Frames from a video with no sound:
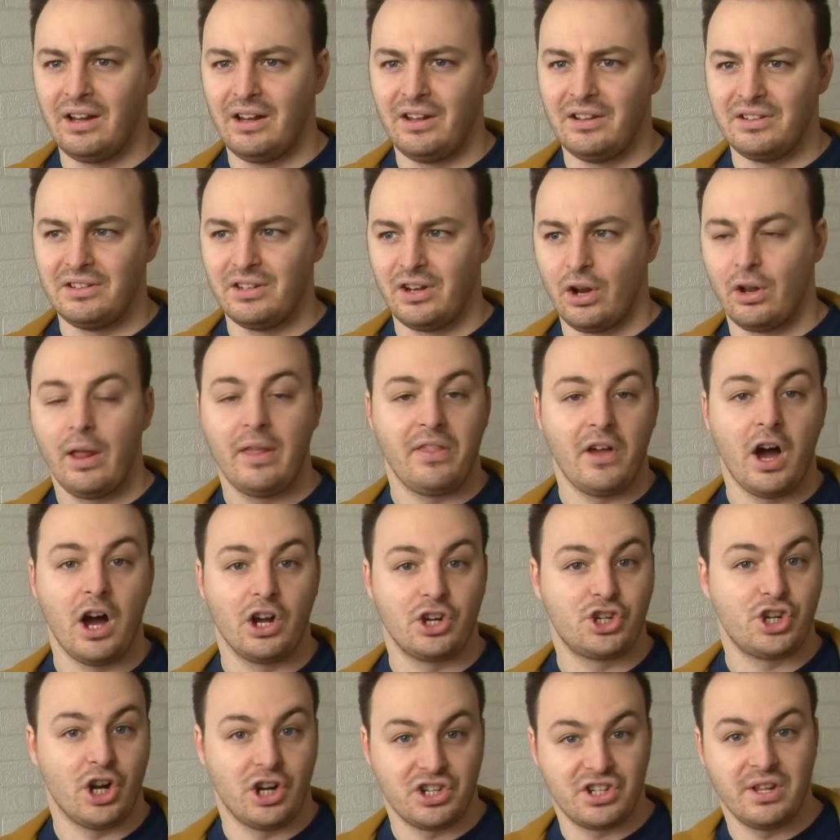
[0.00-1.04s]
you know, like the
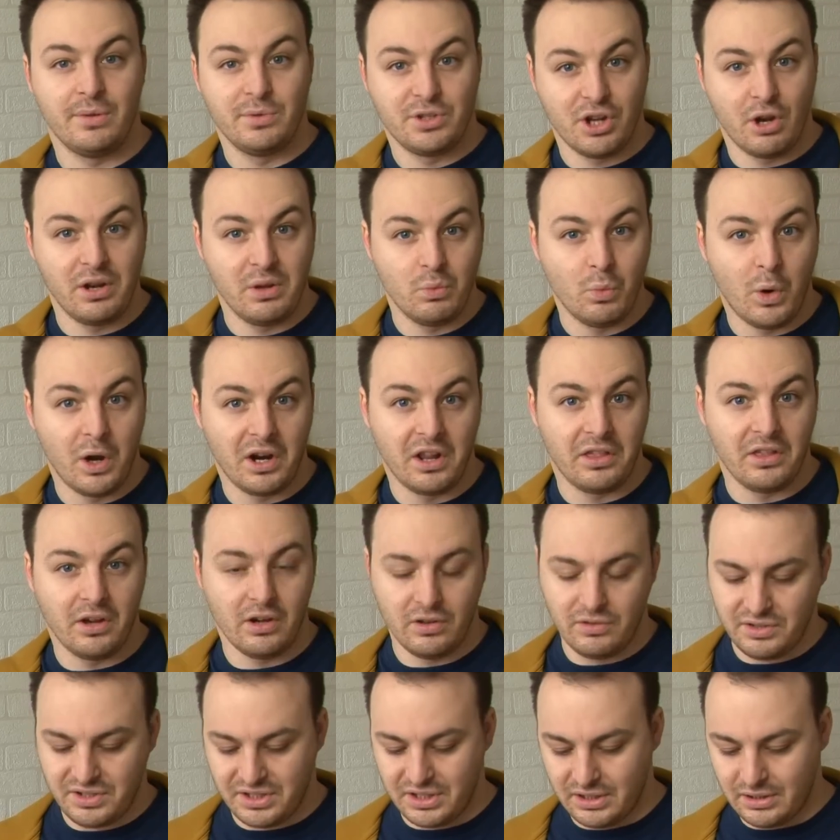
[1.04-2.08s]
Hush Hush, there was only one of
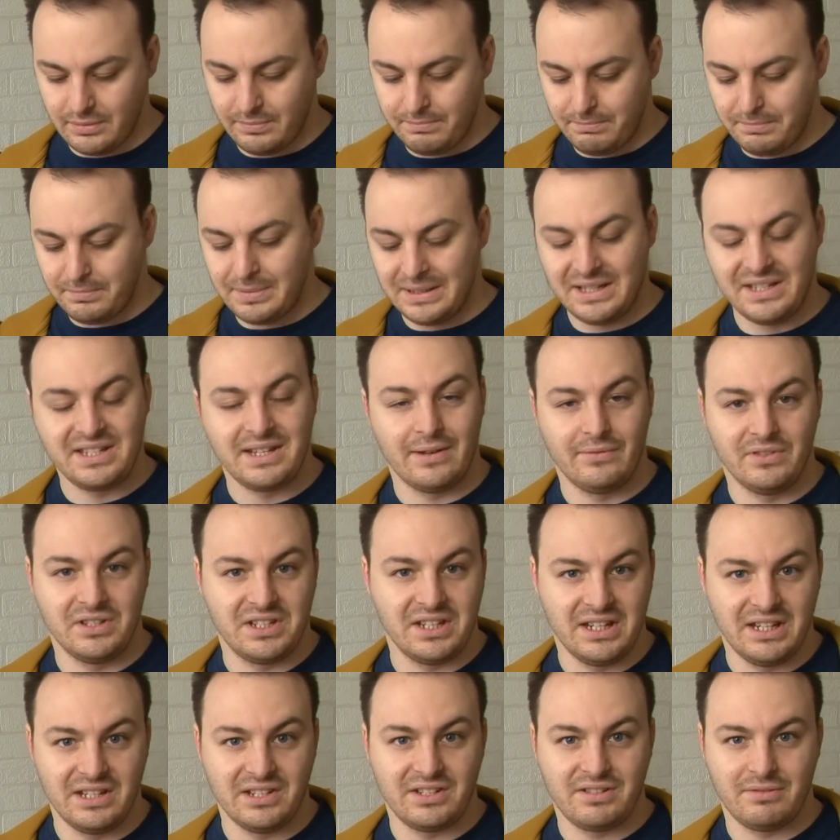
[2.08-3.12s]
those. The
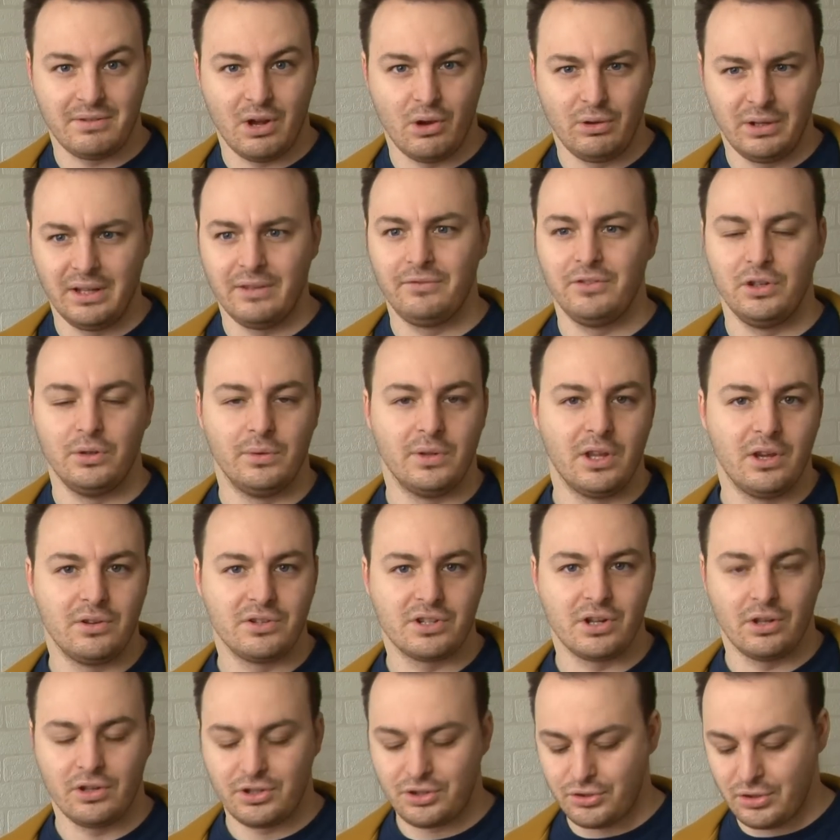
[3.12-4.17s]
B17s, only a few of those
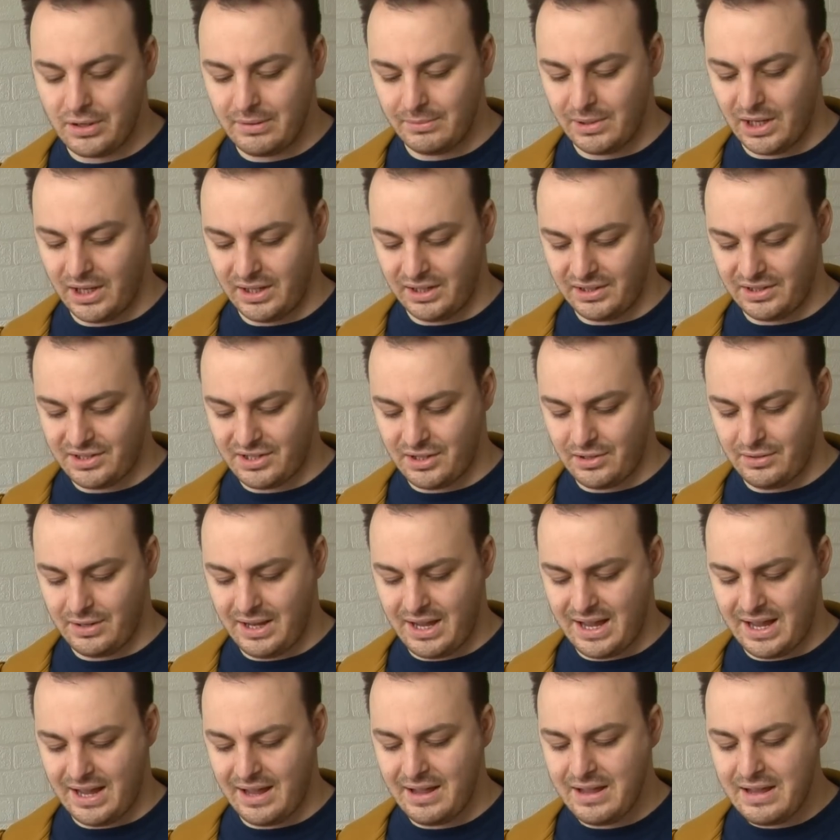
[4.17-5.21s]
got the streamlining. So
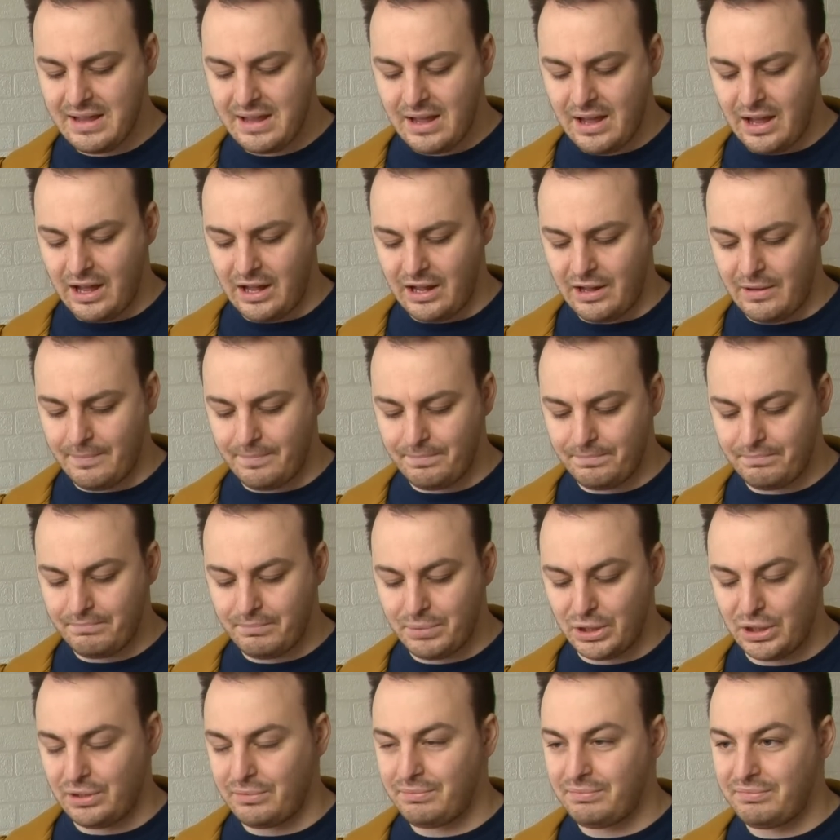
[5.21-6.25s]
yeah,
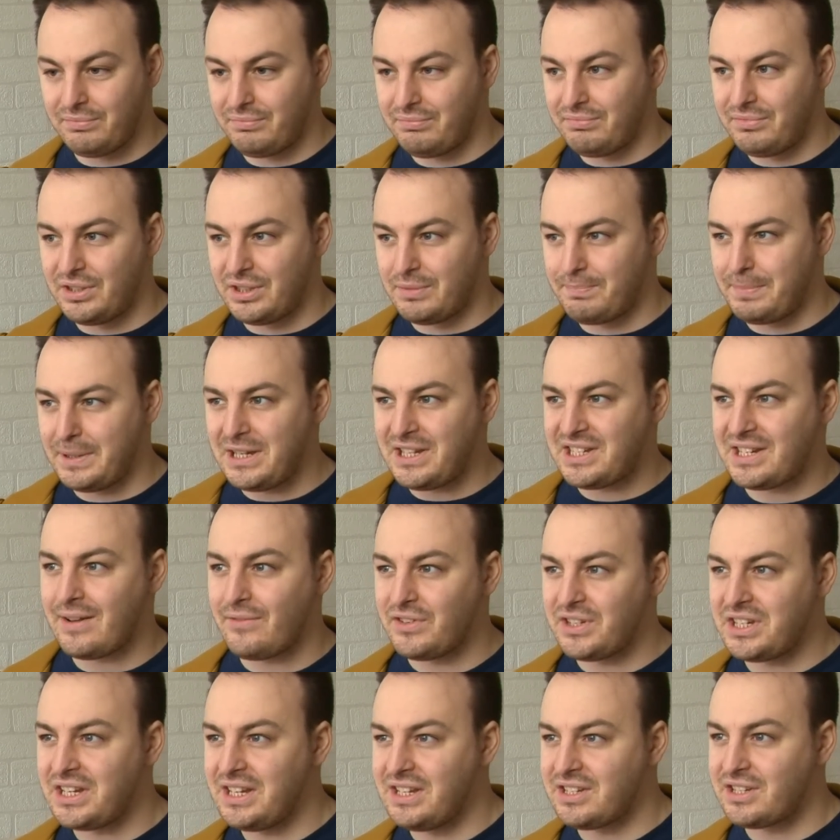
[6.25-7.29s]
but the
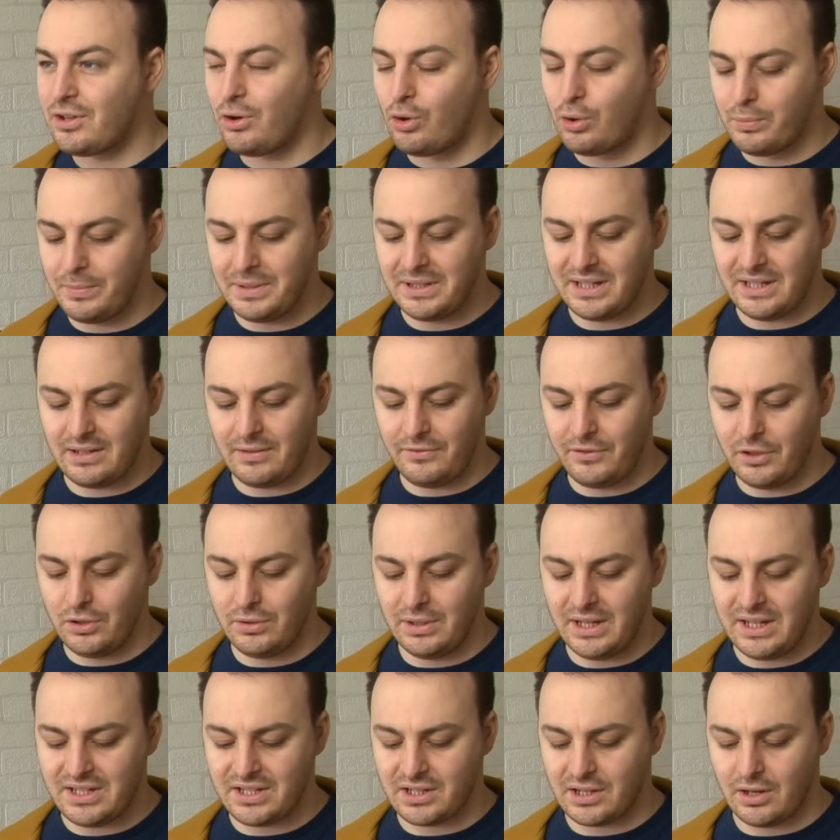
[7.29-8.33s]
B17s that Hornby did a few
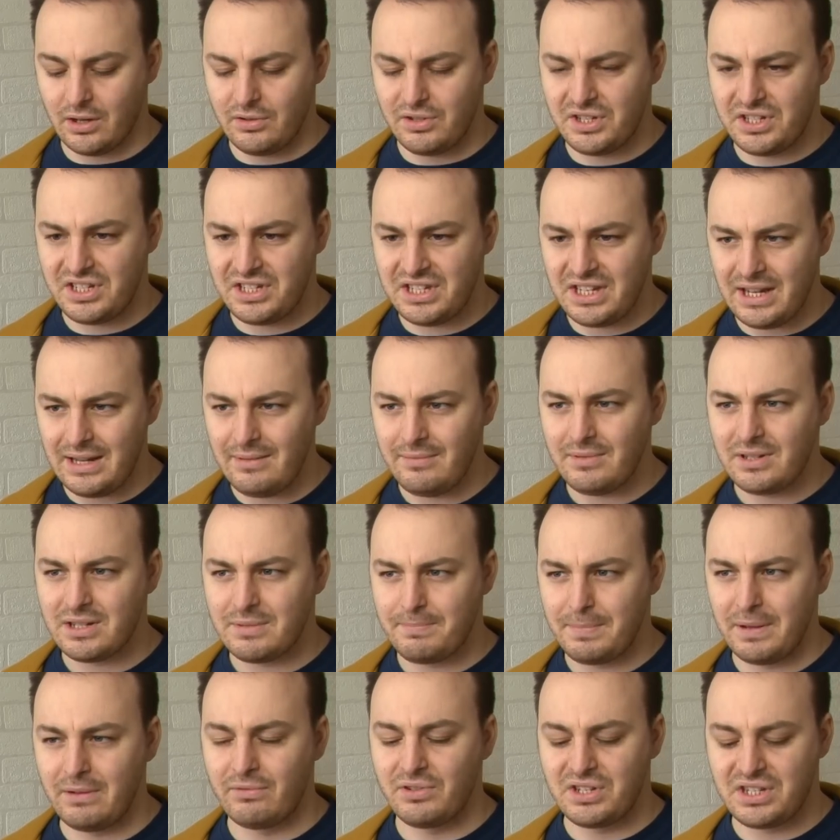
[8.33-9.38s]
years ago seemed to
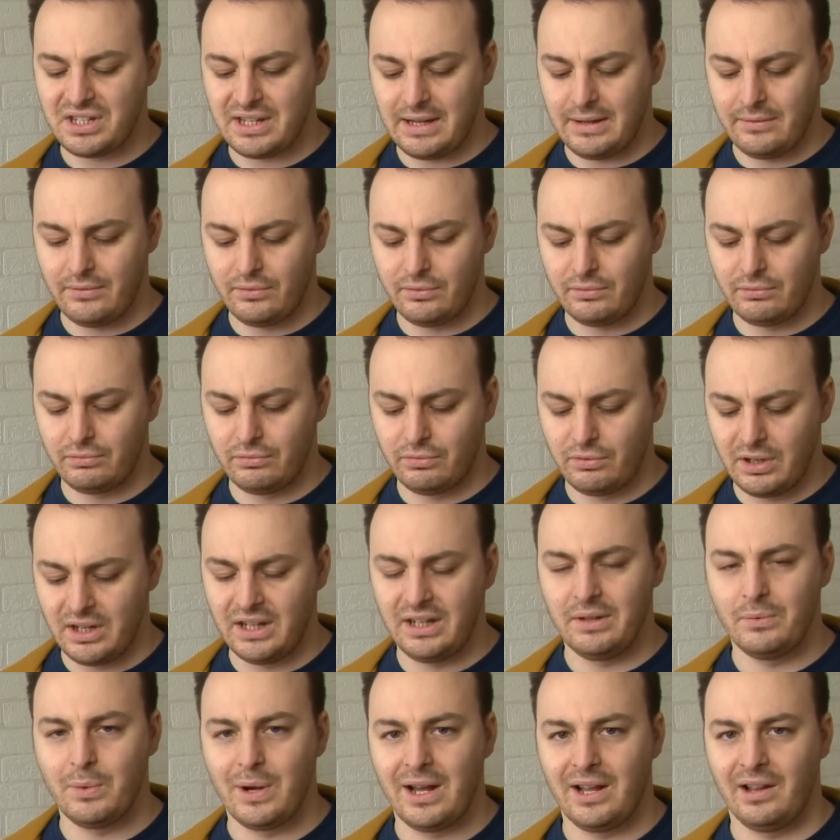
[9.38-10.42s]
be received
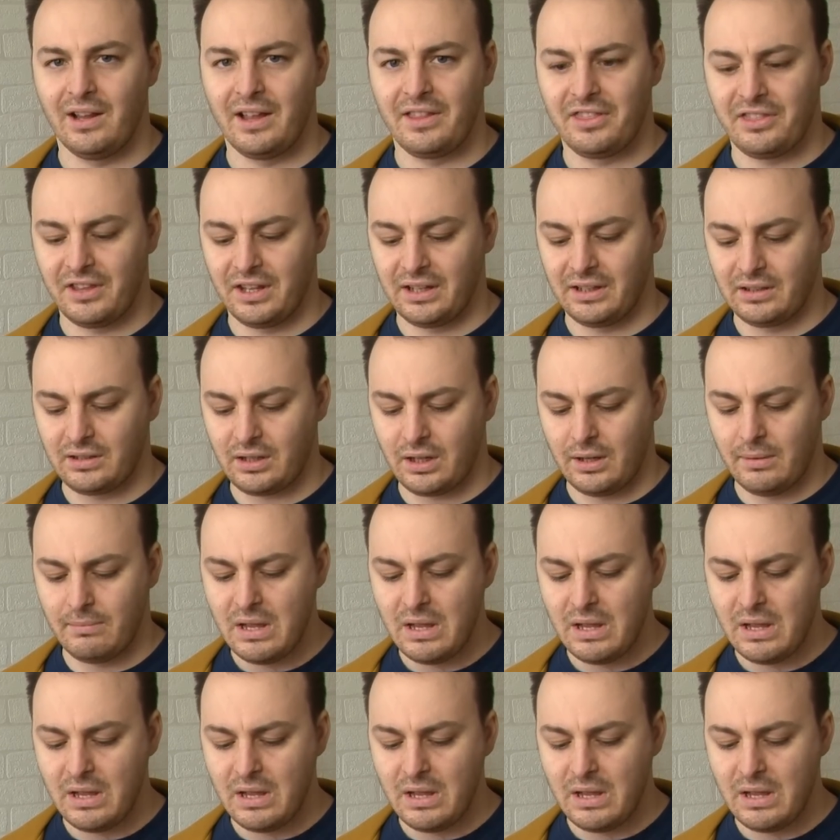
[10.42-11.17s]
really well, I think.